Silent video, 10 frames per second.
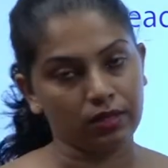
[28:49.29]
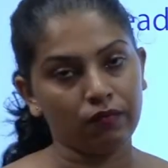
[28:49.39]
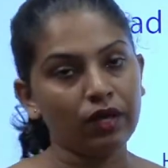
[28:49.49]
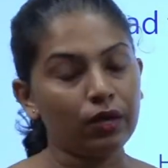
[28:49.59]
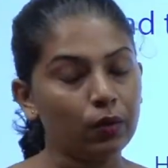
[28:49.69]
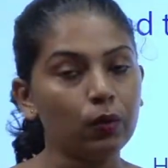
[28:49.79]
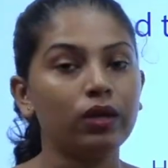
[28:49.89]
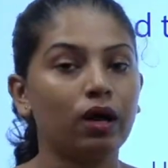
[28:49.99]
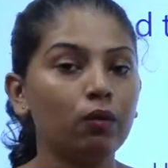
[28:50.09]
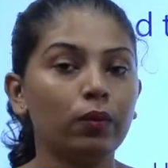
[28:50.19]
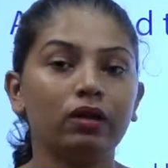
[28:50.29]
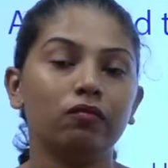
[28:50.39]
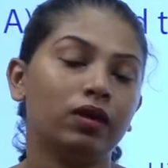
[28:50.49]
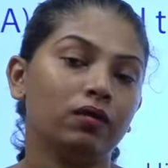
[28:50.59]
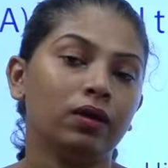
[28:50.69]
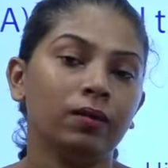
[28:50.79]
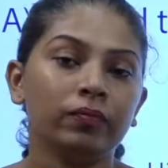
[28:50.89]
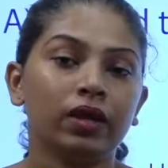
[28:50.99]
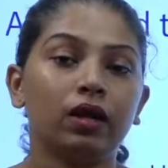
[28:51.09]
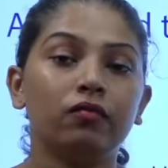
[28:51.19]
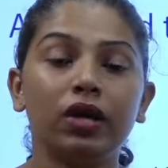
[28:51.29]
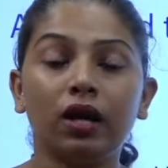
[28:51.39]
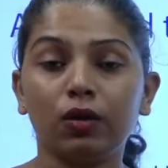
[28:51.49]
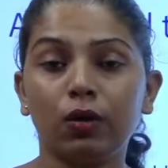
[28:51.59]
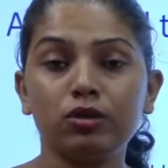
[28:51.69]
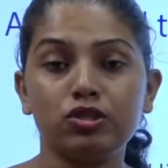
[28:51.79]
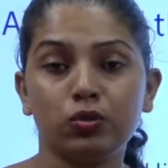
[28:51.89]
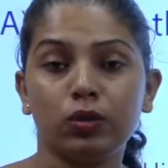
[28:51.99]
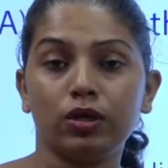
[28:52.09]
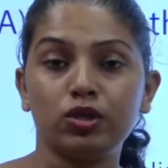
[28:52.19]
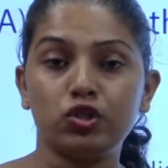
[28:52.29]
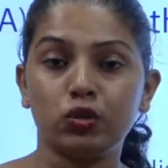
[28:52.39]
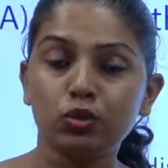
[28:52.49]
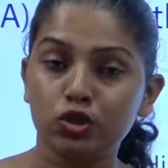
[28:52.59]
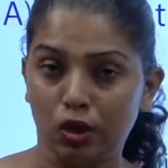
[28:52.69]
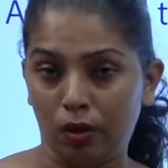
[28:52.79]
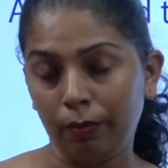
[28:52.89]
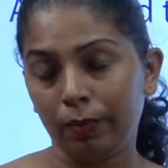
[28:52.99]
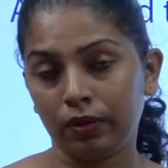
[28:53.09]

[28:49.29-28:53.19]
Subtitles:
We know now when we are going to a shoe shop,